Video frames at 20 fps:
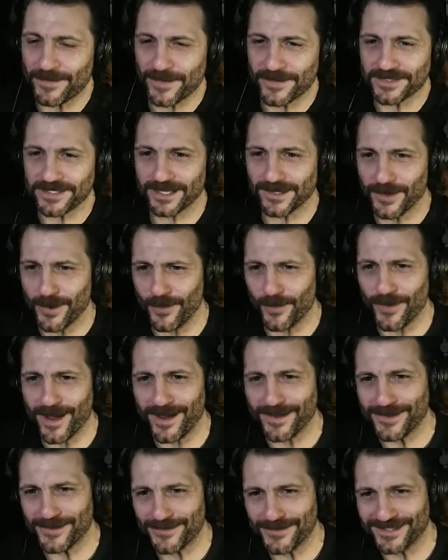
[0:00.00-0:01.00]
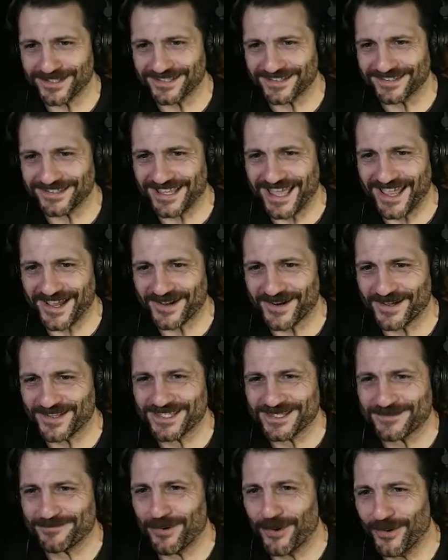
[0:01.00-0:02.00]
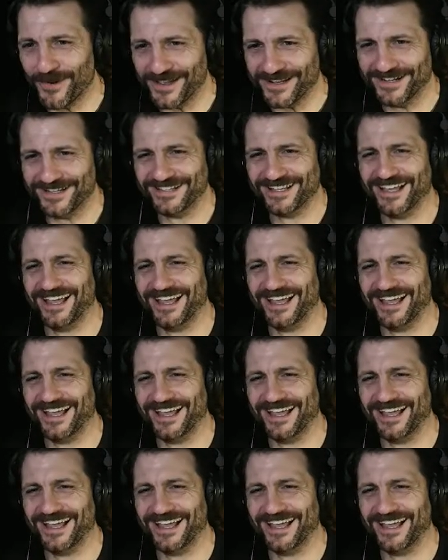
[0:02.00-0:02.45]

I was like, oh wow, you're really hanging on this point.